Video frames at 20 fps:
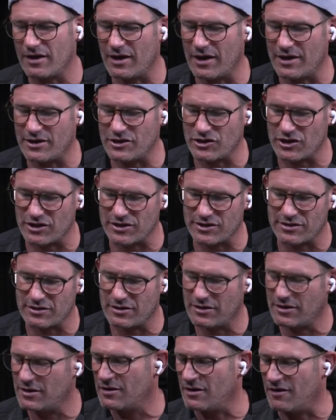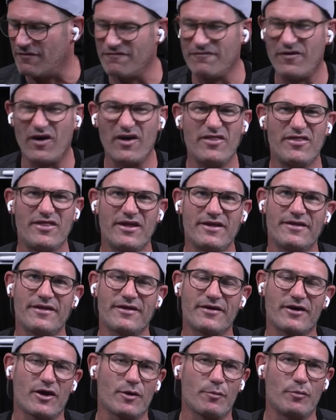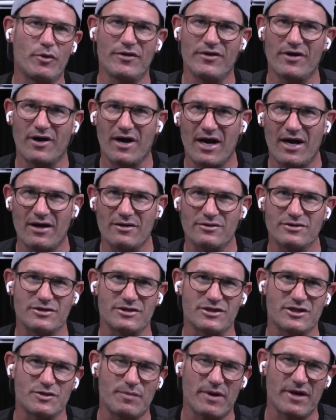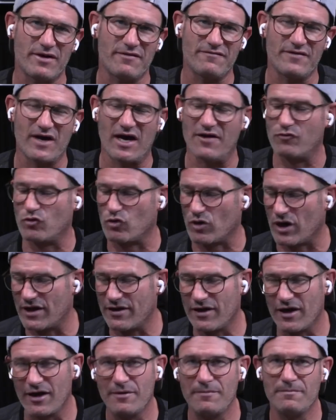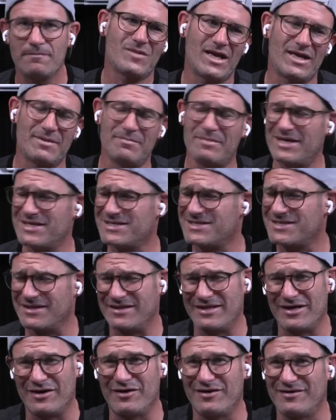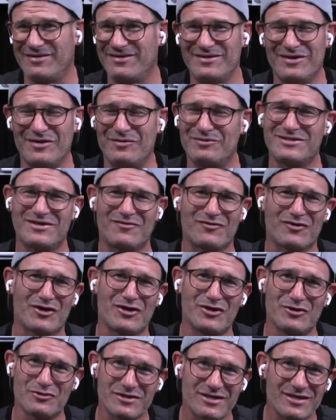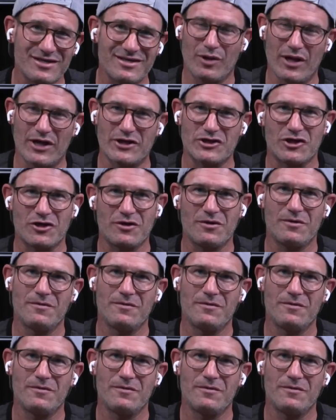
It's just a fun thing that they're gonna put in their house and spend $5,000 on, and it may sit there and no one's ever gonna use it, pleasure?